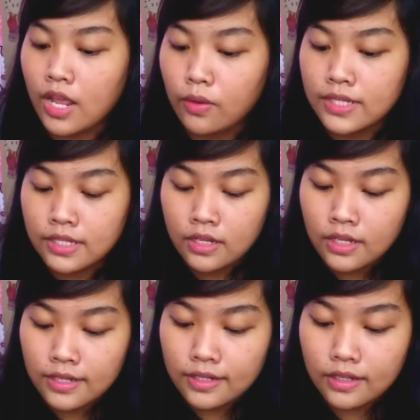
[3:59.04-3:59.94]
When I was...
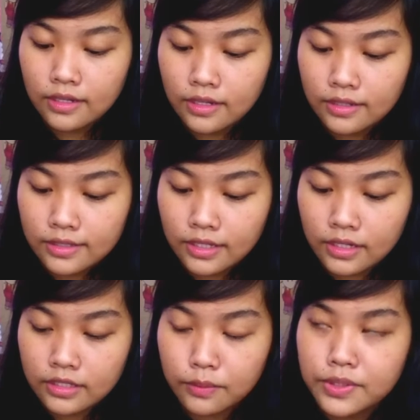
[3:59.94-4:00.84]

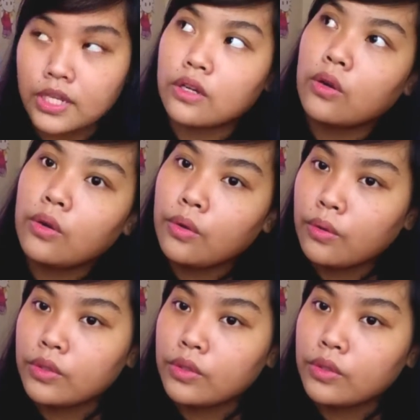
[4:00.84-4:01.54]
Seriously, I was like,